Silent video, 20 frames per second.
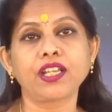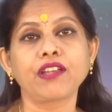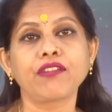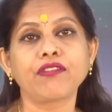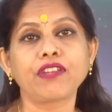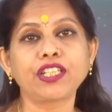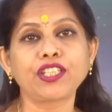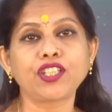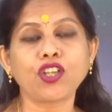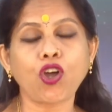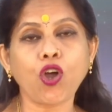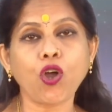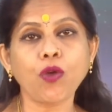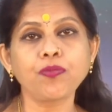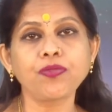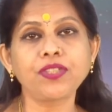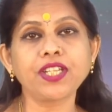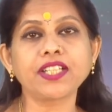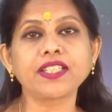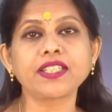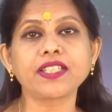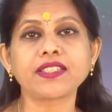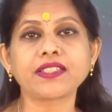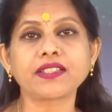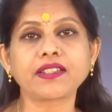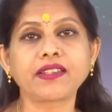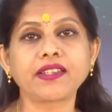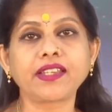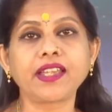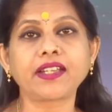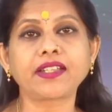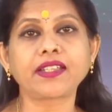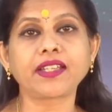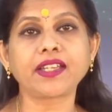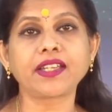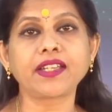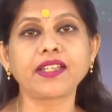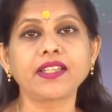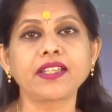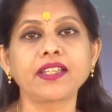When the object is
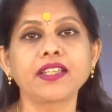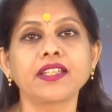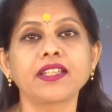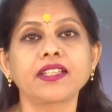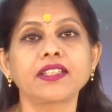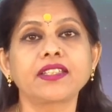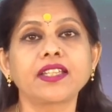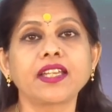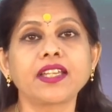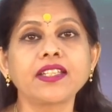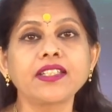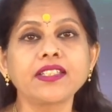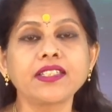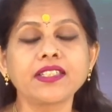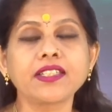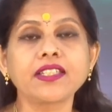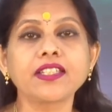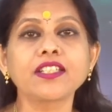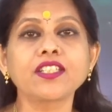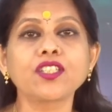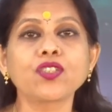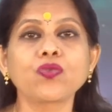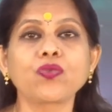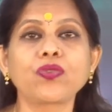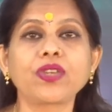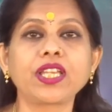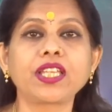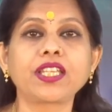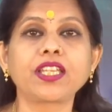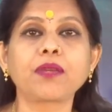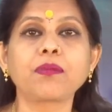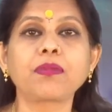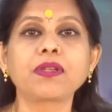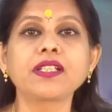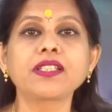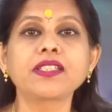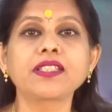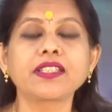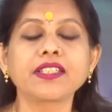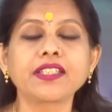created, the instance
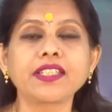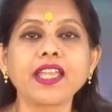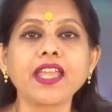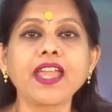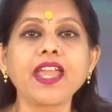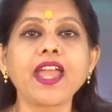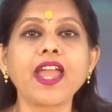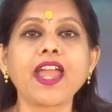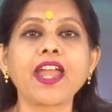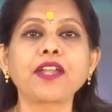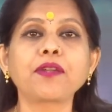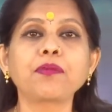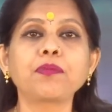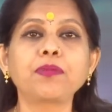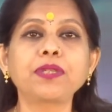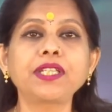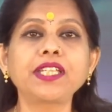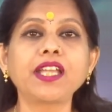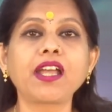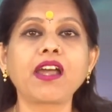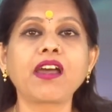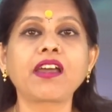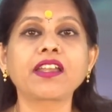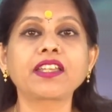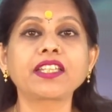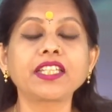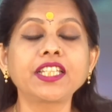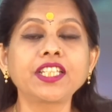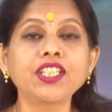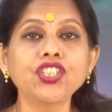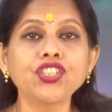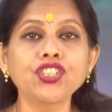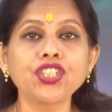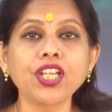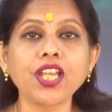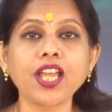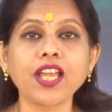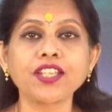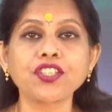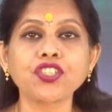variables a and b are
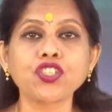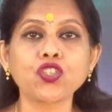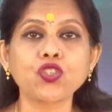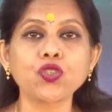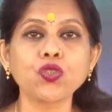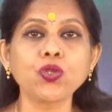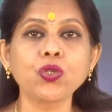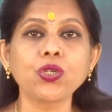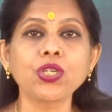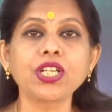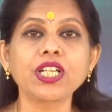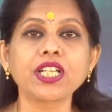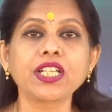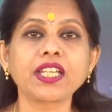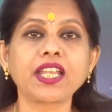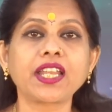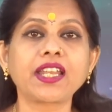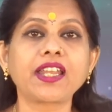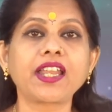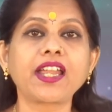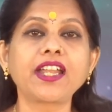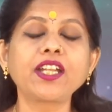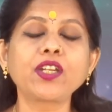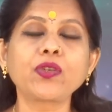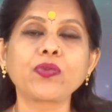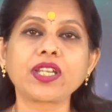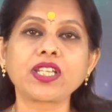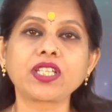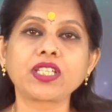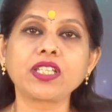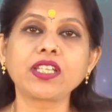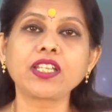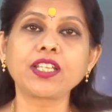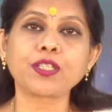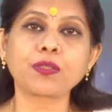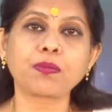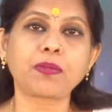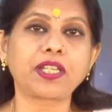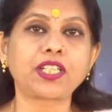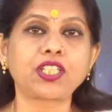initialized to 10 and 20
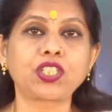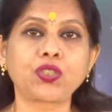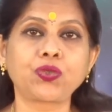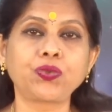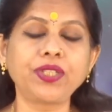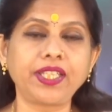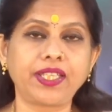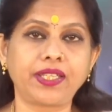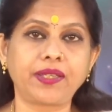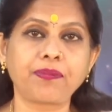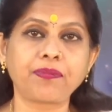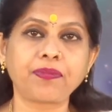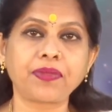respectively.